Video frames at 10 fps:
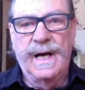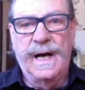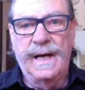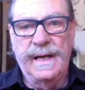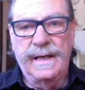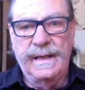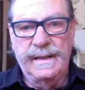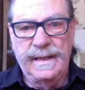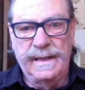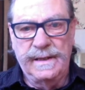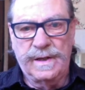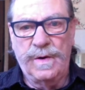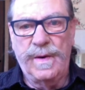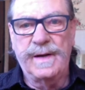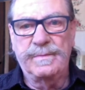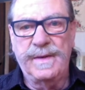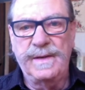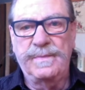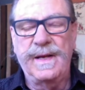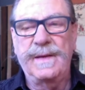I need to go out and
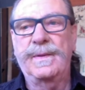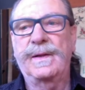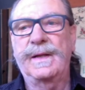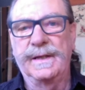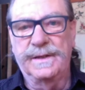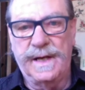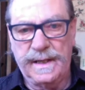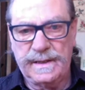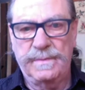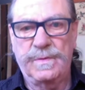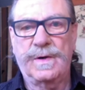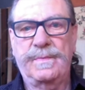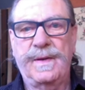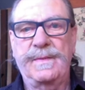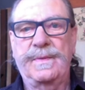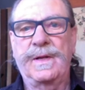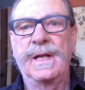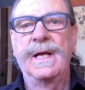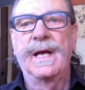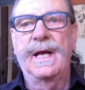meet people and talk to more people,
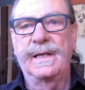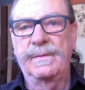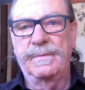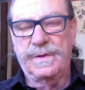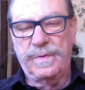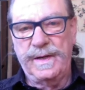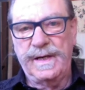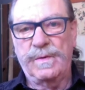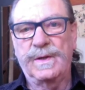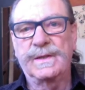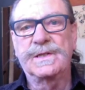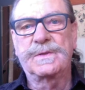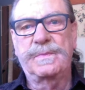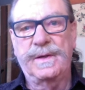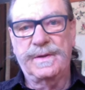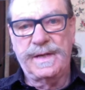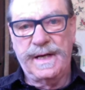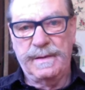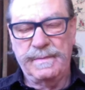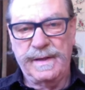and in between I want the Spirit to
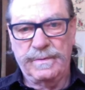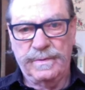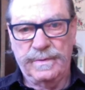help me